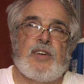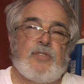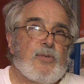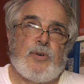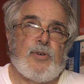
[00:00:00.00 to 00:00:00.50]

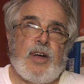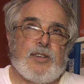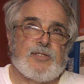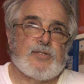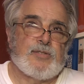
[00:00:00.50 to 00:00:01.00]
everywhere
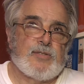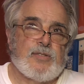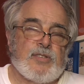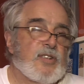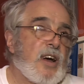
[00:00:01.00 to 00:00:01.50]
else
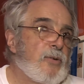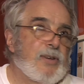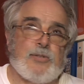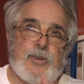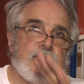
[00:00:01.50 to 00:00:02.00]
on Highway
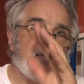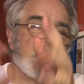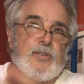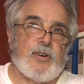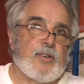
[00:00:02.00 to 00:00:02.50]
20 to
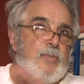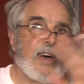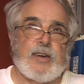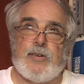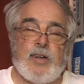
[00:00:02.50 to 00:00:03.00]
Montreal,
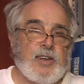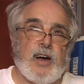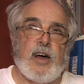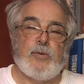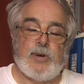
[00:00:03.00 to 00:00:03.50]
Quebec, or any
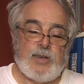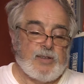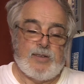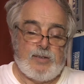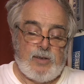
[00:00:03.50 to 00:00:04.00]
highway.
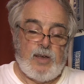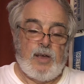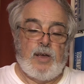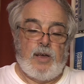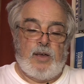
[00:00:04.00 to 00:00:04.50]
And
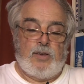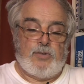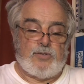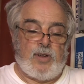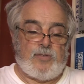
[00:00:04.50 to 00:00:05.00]
you
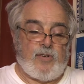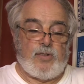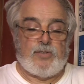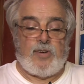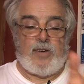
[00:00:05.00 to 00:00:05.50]
transfer all
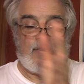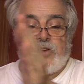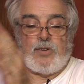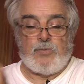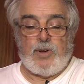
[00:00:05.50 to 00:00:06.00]
the traffic
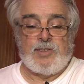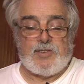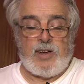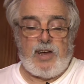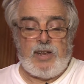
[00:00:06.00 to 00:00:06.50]
on one
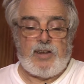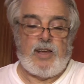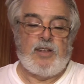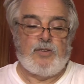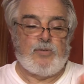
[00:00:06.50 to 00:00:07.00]
side
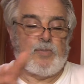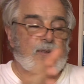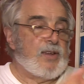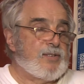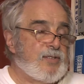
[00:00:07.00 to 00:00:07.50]
and you
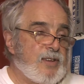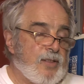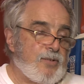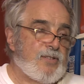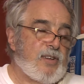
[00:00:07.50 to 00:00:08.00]
replace the
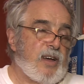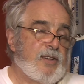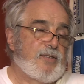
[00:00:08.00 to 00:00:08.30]
other side.